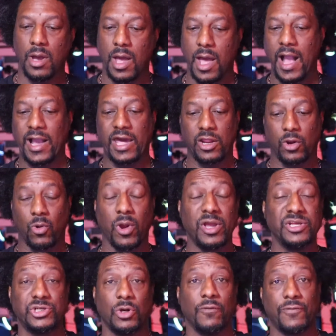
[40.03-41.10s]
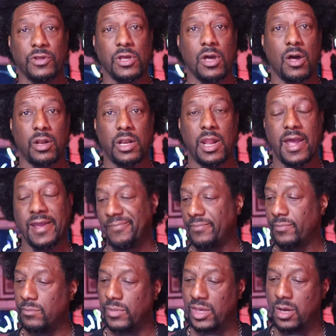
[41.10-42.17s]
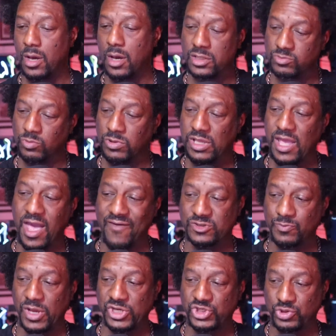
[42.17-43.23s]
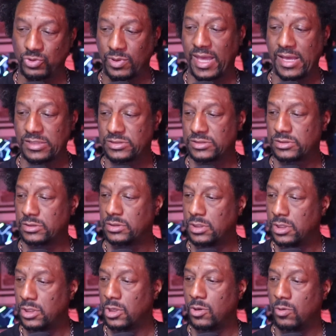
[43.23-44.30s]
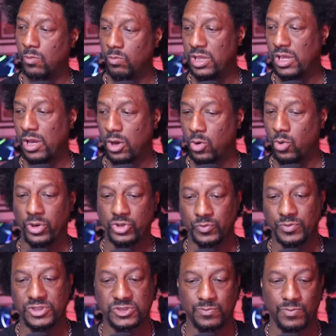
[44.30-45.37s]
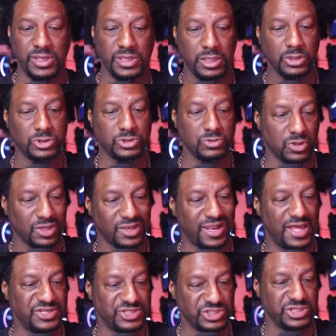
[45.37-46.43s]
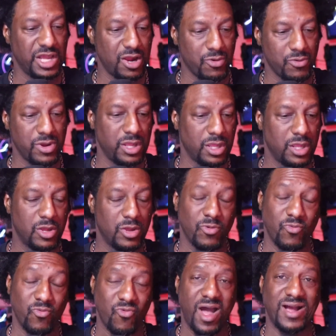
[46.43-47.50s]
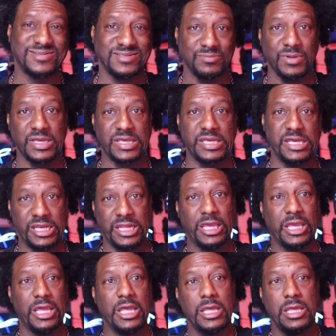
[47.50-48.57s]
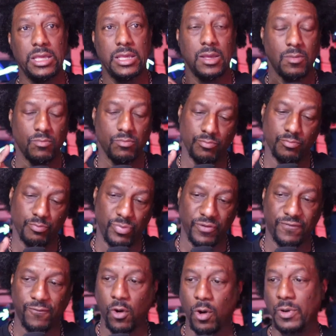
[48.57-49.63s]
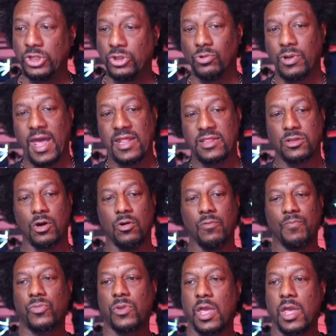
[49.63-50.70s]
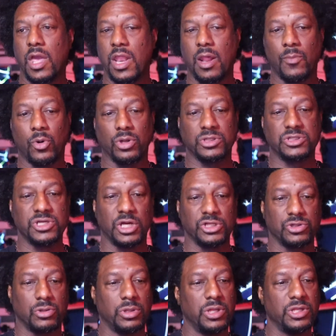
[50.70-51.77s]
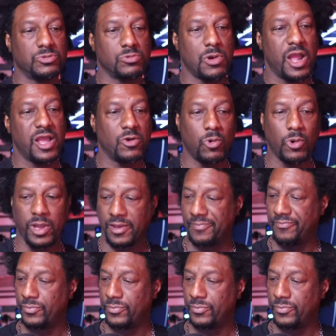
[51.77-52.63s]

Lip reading: I got a great show for y'all tonight because we have a special guest. We are going to be speaking to the legendary Roxie McKinney. Before we do that, though, and I'm going to touch on this right quick.